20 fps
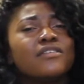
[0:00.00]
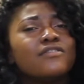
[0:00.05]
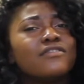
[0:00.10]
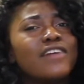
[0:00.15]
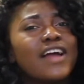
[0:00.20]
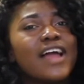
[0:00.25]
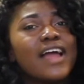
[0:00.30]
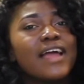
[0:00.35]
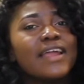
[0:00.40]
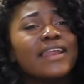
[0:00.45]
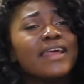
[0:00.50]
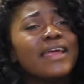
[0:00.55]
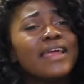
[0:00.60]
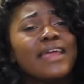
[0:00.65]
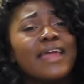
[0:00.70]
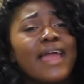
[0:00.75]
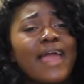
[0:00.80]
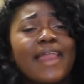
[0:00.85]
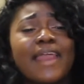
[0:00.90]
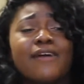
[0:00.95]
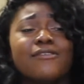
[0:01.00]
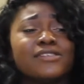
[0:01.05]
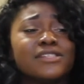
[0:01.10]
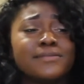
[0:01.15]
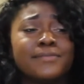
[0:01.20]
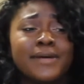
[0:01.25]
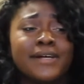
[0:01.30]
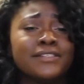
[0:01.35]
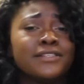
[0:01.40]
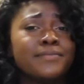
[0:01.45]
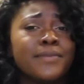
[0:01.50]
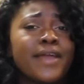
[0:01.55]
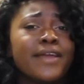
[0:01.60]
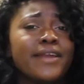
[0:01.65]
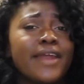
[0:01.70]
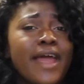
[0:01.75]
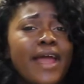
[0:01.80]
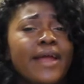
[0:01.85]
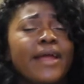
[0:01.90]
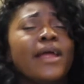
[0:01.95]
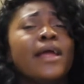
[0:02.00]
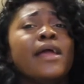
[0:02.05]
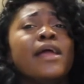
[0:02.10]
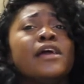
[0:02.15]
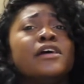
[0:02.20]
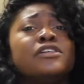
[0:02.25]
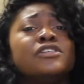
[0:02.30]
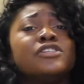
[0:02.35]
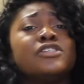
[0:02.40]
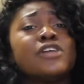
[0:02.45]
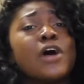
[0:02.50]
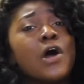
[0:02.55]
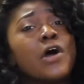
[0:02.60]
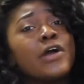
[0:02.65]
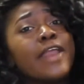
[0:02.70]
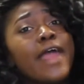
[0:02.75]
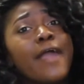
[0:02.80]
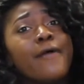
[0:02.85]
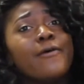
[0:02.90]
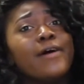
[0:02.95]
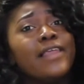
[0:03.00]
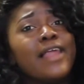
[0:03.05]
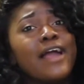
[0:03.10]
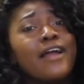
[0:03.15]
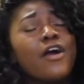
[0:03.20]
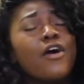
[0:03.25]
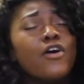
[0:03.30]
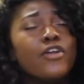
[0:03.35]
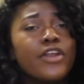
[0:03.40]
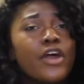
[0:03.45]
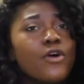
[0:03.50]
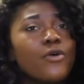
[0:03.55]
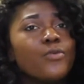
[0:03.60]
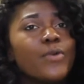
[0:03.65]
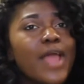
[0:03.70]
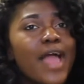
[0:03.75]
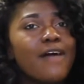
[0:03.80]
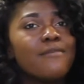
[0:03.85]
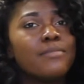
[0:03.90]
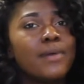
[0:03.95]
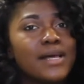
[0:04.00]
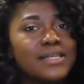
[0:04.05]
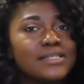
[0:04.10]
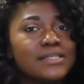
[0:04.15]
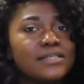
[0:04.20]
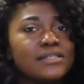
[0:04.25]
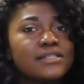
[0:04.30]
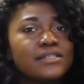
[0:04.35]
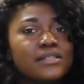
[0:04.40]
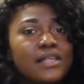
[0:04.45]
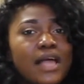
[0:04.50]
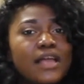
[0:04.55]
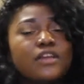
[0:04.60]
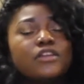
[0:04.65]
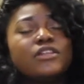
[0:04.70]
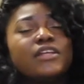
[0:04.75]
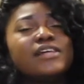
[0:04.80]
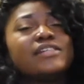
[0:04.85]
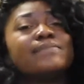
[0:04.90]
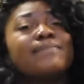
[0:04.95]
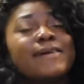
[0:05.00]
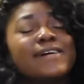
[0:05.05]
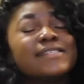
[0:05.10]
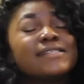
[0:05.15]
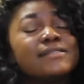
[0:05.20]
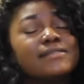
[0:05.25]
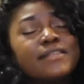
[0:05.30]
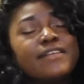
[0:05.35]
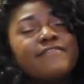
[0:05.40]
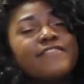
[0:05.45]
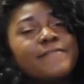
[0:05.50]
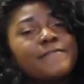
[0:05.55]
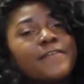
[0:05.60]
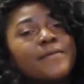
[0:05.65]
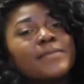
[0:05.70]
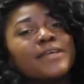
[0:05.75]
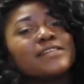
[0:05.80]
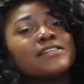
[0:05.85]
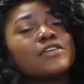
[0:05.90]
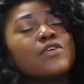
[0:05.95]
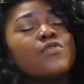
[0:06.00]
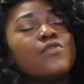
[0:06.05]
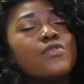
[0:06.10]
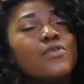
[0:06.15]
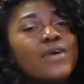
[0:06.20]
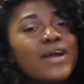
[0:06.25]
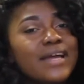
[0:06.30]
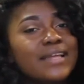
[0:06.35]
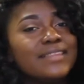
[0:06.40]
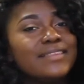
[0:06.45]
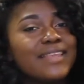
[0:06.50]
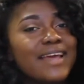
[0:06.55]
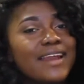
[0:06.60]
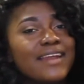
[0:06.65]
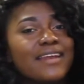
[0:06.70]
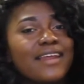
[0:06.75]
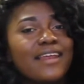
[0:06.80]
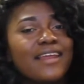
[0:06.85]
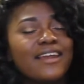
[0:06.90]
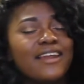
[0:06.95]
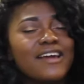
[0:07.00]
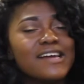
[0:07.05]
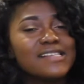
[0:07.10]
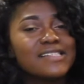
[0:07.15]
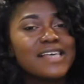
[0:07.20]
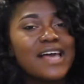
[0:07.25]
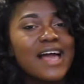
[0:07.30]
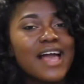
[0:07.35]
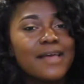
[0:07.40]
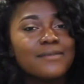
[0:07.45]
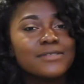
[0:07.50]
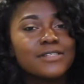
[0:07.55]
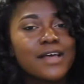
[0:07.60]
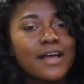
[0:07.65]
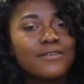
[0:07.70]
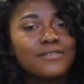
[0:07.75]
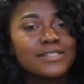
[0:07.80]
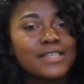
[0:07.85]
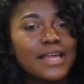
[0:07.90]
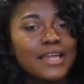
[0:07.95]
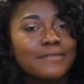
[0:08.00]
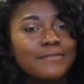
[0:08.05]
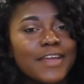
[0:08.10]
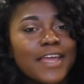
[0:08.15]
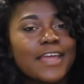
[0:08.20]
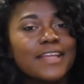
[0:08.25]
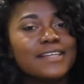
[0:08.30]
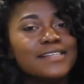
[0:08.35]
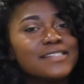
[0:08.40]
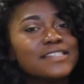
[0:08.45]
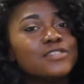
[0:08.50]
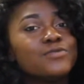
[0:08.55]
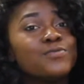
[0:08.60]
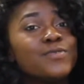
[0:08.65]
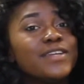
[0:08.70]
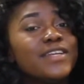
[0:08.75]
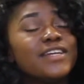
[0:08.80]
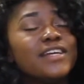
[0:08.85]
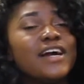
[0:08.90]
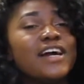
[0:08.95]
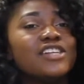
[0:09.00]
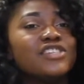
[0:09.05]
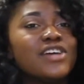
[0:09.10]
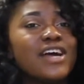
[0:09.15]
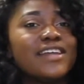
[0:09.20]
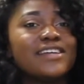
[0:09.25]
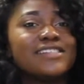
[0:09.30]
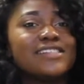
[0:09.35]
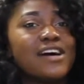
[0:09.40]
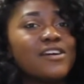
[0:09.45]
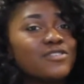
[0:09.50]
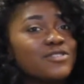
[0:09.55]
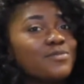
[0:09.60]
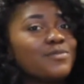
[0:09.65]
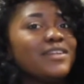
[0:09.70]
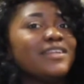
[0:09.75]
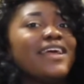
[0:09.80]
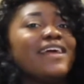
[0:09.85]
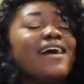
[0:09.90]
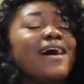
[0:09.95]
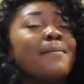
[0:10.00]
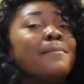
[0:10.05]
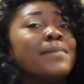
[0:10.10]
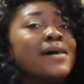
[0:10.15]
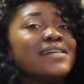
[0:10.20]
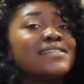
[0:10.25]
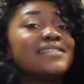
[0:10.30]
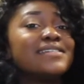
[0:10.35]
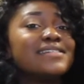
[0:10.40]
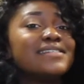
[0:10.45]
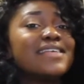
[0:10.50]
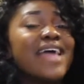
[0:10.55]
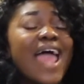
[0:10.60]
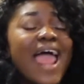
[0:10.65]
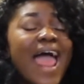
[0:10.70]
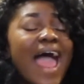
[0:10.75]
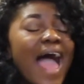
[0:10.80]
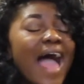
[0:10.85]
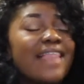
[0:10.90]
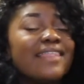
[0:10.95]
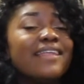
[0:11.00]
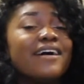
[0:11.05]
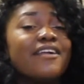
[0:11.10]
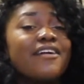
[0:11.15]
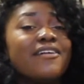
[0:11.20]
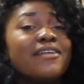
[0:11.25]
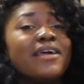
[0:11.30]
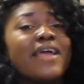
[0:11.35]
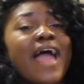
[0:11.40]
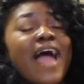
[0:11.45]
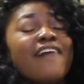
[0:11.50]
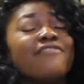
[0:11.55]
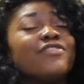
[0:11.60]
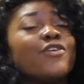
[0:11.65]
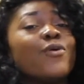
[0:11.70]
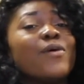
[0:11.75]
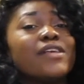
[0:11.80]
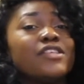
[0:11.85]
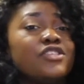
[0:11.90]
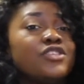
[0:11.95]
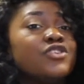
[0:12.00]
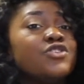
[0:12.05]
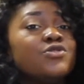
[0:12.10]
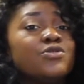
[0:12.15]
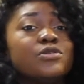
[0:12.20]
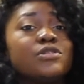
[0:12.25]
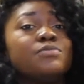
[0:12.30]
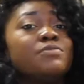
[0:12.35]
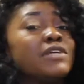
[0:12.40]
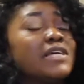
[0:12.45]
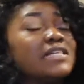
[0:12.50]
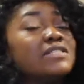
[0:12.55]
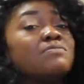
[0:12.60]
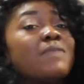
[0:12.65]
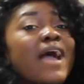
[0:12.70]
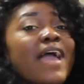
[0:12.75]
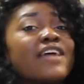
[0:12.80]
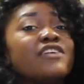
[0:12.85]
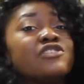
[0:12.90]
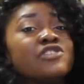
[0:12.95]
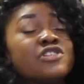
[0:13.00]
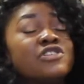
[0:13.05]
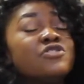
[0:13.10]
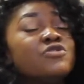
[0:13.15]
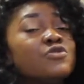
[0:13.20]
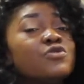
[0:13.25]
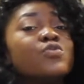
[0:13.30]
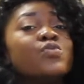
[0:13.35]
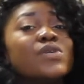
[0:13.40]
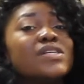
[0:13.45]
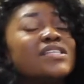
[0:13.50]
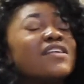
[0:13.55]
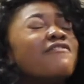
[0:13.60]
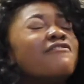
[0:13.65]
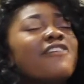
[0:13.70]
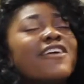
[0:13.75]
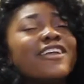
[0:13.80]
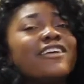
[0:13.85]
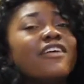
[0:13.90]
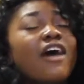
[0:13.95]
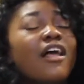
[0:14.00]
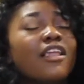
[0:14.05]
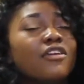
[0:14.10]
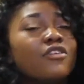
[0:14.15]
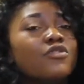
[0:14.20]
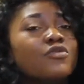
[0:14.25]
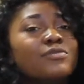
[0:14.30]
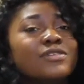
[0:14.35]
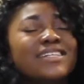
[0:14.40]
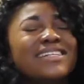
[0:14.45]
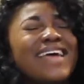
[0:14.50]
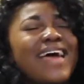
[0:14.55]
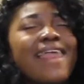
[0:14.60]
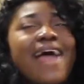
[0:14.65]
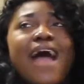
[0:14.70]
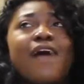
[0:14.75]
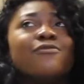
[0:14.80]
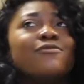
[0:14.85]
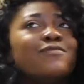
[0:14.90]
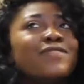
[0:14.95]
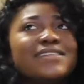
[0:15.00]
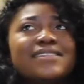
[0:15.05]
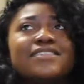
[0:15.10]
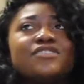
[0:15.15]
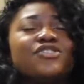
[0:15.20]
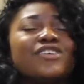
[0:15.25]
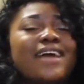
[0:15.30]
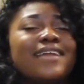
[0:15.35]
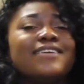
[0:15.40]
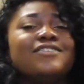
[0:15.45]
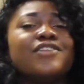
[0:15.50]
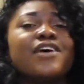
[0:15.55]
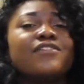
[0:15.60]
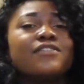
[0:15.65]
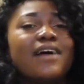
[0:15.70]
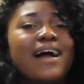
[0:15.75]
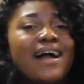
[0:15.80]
ride, and I wasn't about to pay that. So they were like, oh no, we have buses, like there's buses leaving from the school at time. So I was like, man, this is really good trying to talk to me. They got buses. I literally have no excuse, because my excuse was the $40 Uber that I wasn't trying to